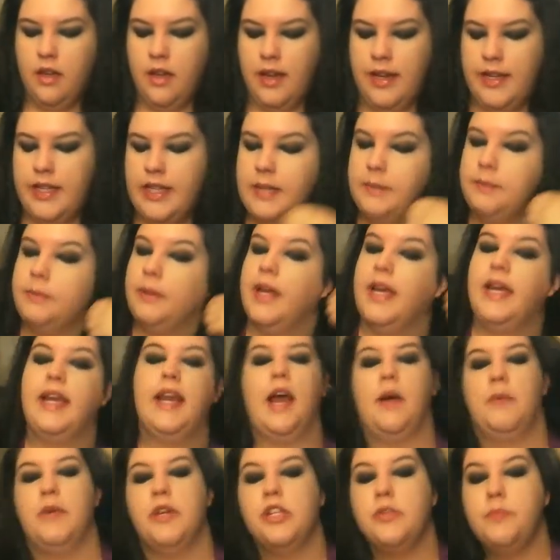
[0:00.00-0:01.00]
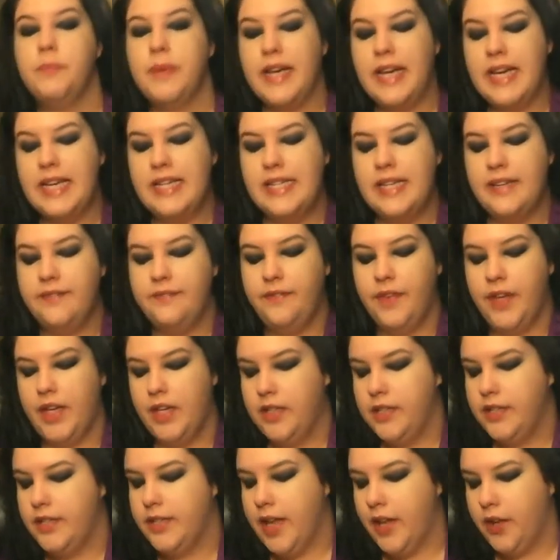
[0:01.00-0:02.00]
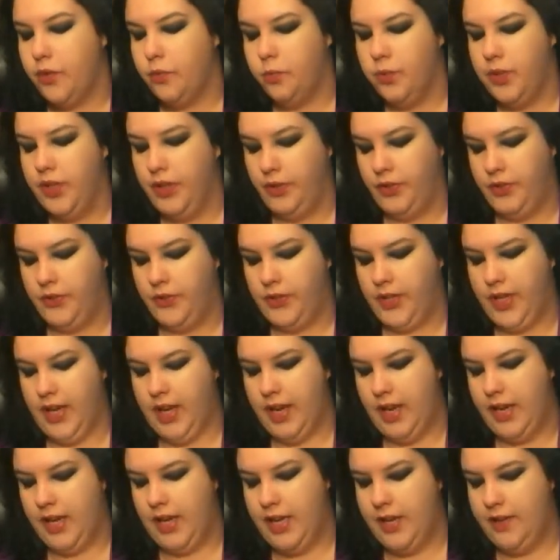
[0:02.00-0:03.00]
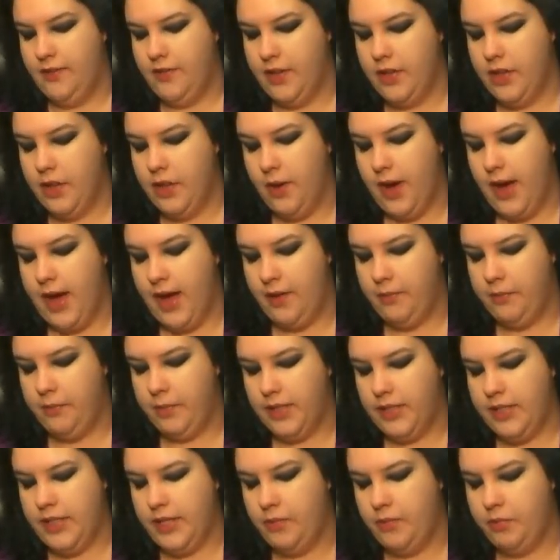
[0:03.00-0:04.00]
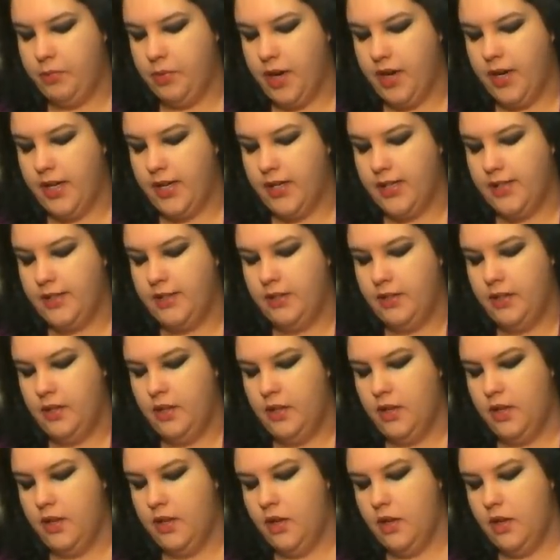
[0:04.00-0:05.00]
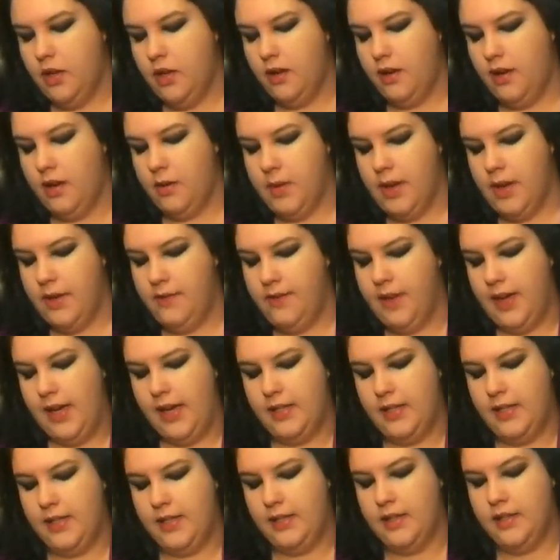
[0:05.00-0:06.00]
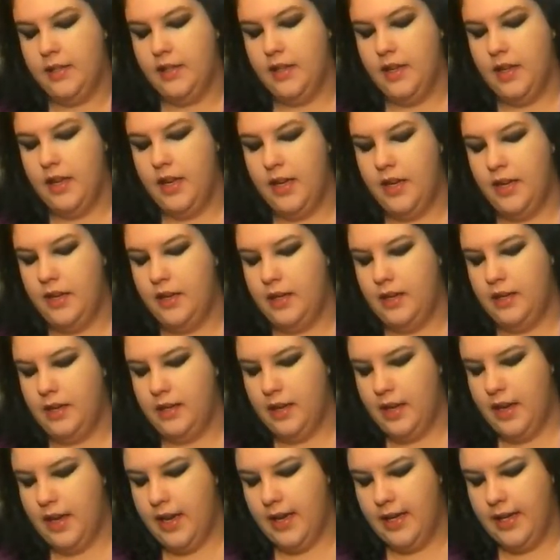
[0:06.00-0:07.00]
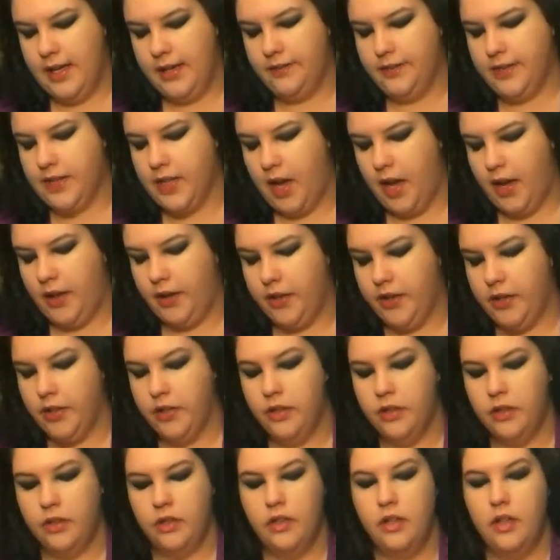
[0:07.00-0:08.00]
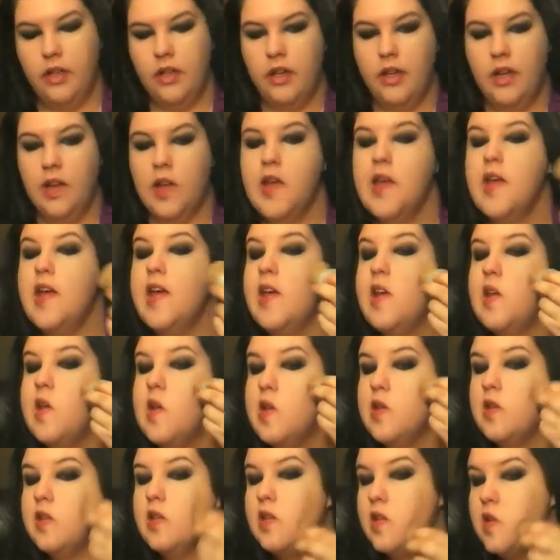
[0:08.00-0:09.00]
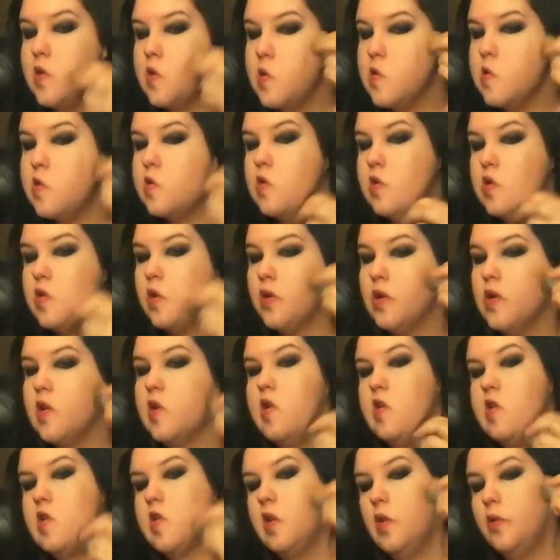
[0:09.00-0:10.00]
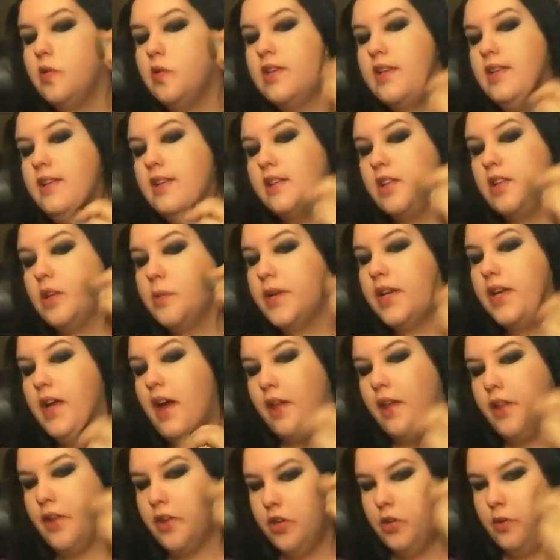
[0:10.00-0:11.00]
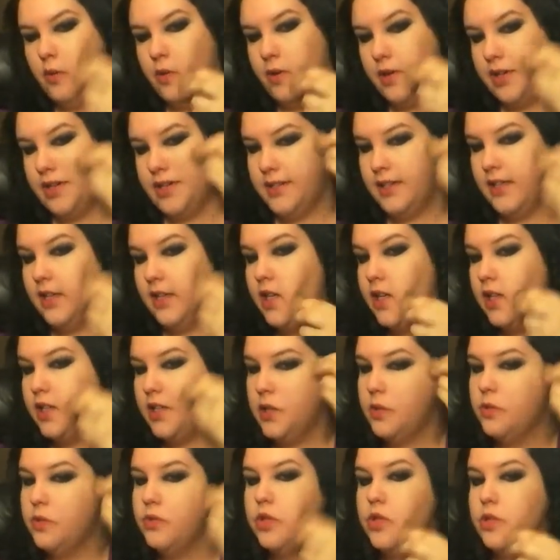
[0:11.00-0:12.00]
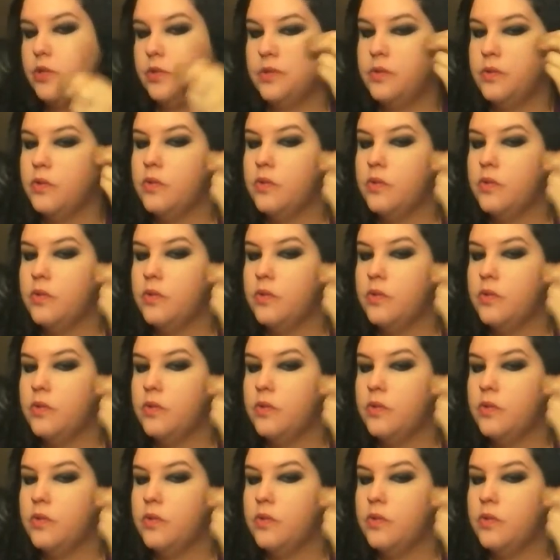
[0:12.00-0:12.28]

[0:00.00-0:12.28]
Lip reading: explain how much, because it feels like real skin. Even though I have plenty of products on my face, it gives color, and it's so, you see the little bit of color, you already see it, don't you?